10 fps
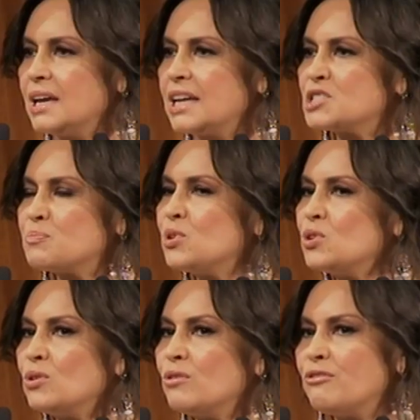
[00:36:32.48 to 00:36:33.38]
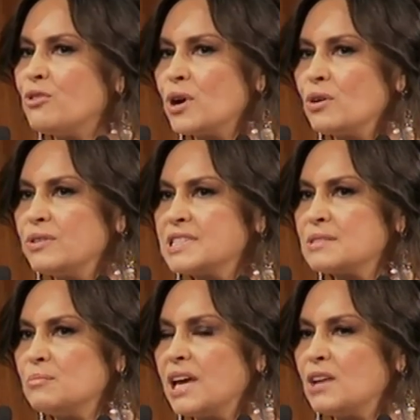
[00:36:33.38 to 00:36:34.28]
It's pure
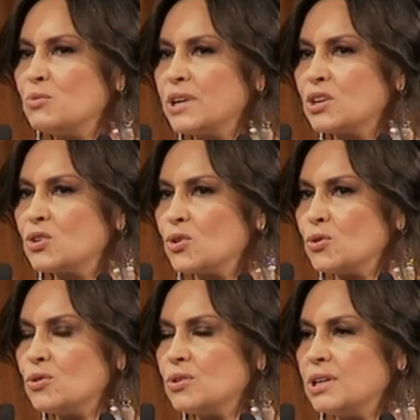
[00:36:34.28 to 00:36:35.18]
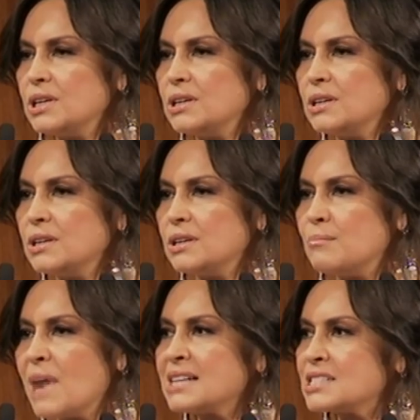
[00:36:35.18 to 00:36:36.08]
voyeurism and ridicule,
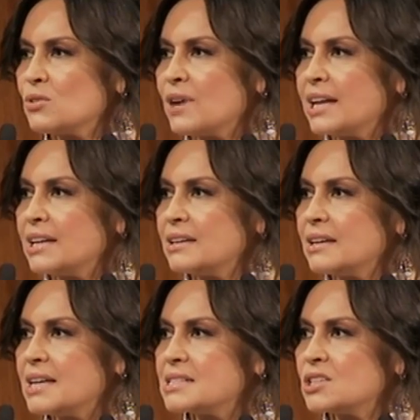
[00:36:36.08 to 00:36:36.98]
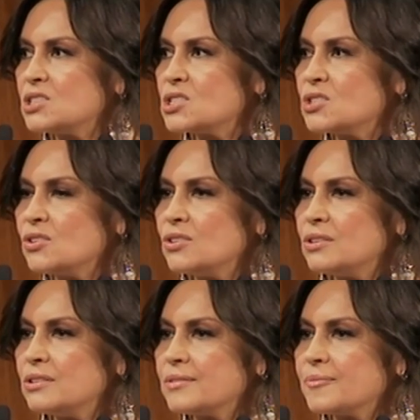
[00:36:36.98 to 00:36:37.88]
masquerading as
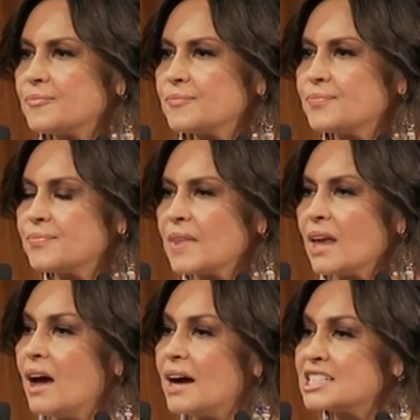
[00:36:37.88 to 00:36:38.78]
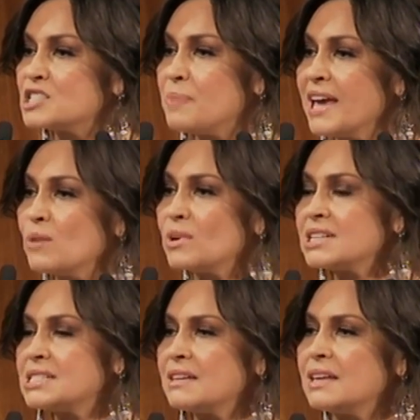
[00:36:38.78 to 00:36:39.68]
concern. I despair when
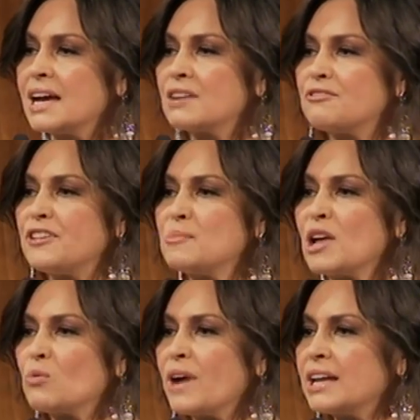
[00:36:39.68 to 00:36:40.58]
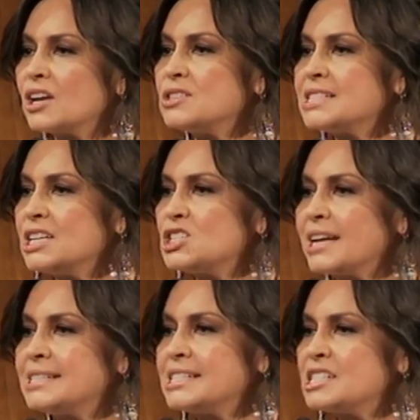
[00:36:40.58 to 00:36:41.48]
I see the young female radio
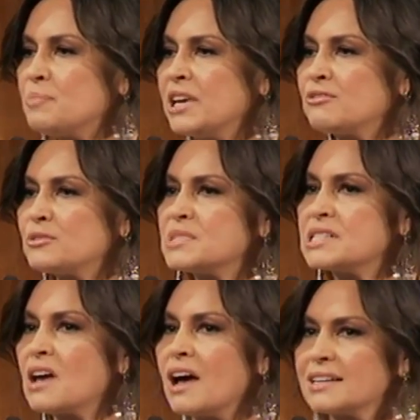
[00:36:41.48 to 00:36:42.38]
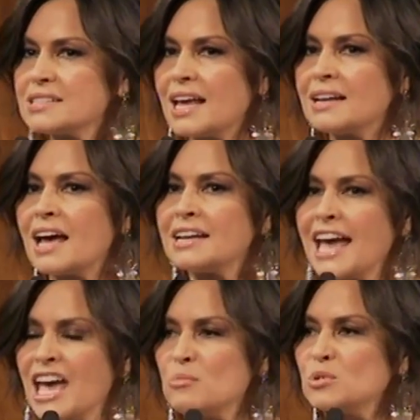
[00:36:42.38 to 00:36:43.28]
DJ disappear from sight and
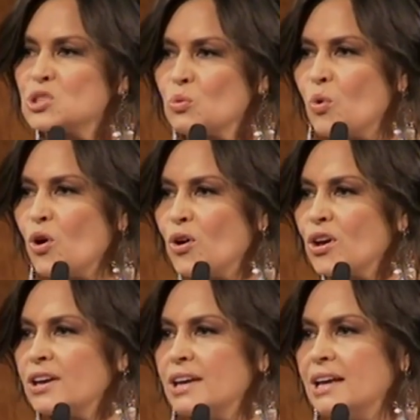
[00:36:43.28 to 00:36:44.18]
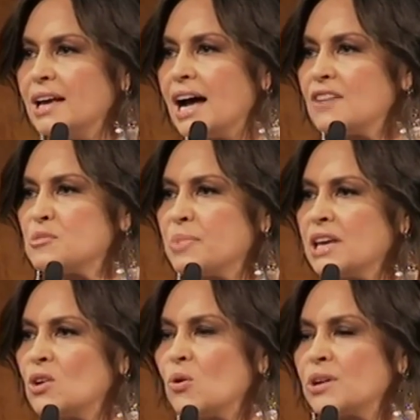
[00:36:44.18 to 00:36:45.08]
unable to work after
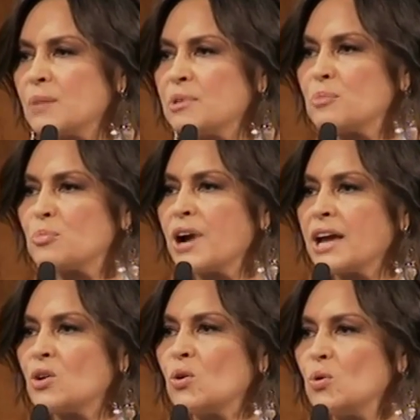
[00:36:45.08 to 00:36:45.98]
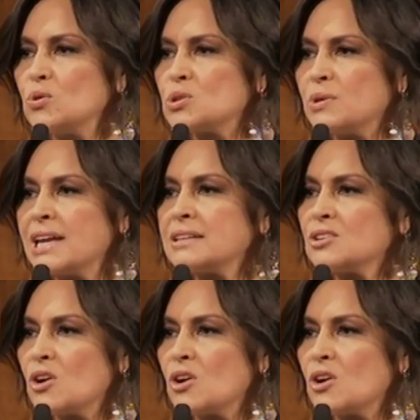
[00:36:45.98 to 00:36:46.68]
being caught up in a prank call to a London